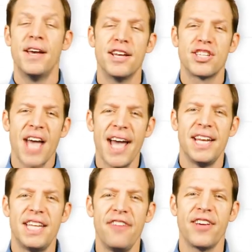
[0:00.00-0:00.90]

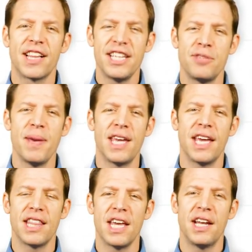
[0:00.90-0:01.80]
Scientifically
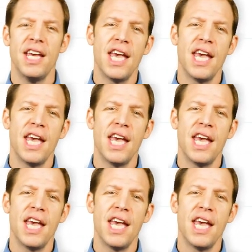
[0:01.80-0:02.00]
speaking, then,